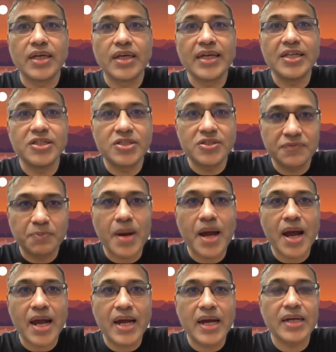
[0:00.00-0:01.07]

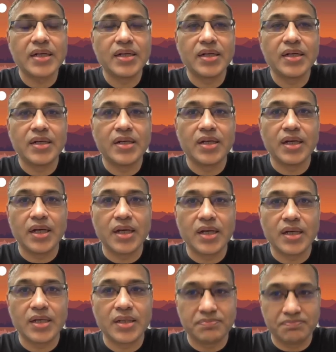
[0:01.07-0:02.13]
inspire
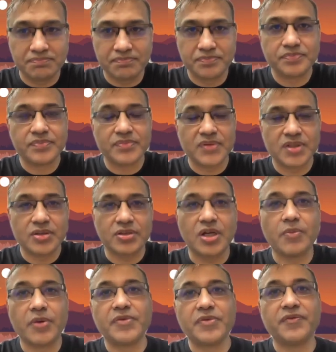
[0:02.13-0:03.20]

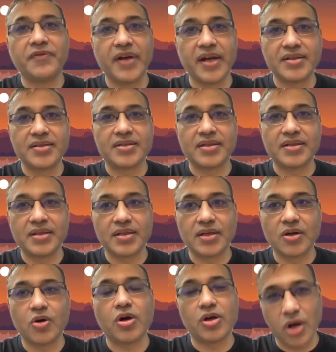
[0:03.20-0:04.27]
some of the friends
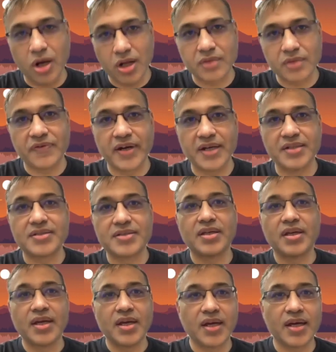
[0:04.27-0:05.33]
or all the friends
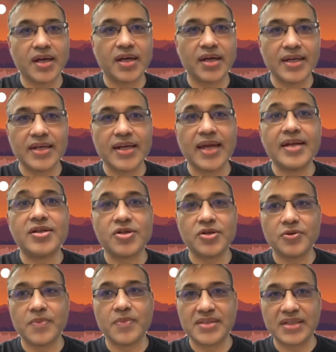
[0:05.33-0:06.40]
in
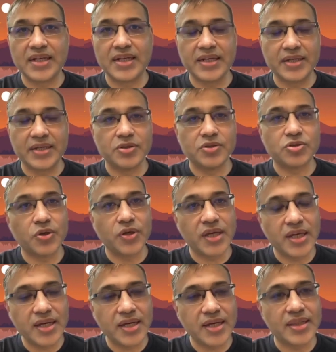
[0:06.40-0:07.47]
NTU basically. So
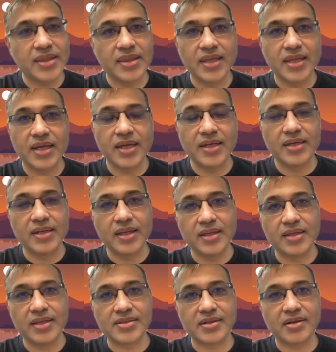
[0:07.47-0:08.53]
here in
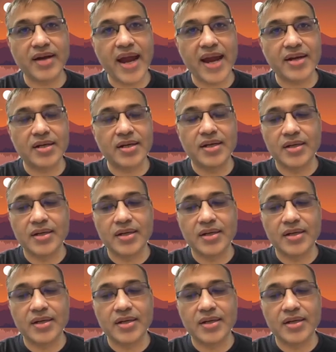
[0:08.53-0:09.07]
this grad